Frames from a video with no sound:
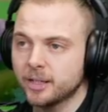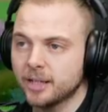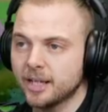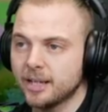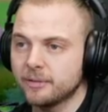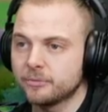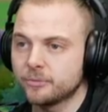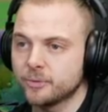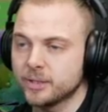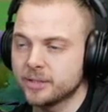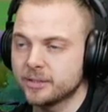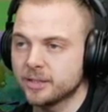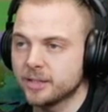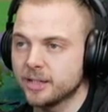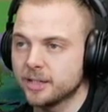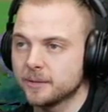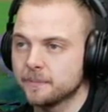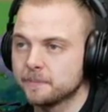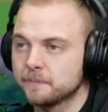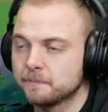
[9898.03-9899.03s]
I can't even read
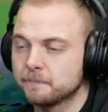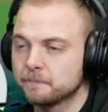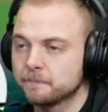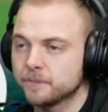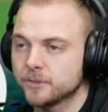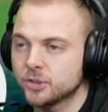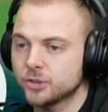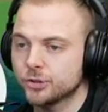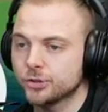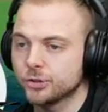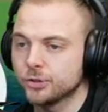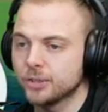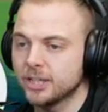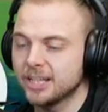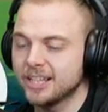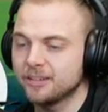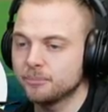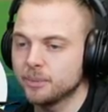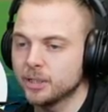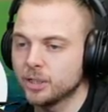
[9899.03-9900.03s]
today. It's a Sunday,
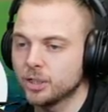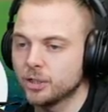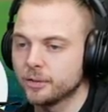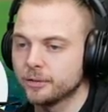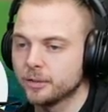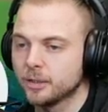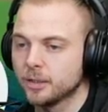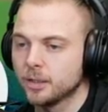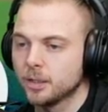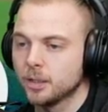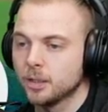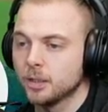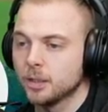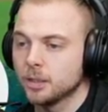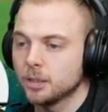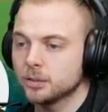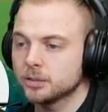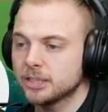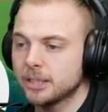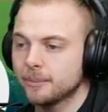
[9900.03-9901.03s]
leave me alone.
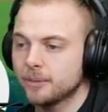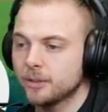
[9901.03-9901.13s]
Long time